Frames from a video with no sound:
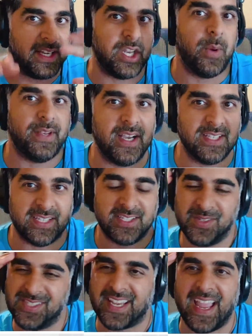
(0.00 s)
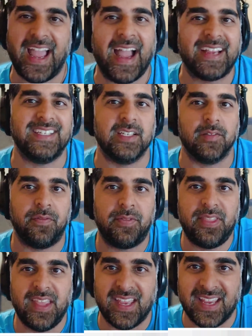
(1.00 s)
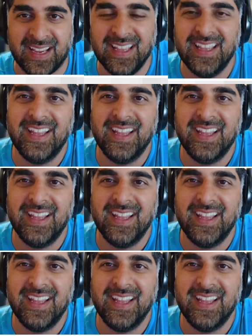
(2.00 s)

no it doesn't so it's like an active thing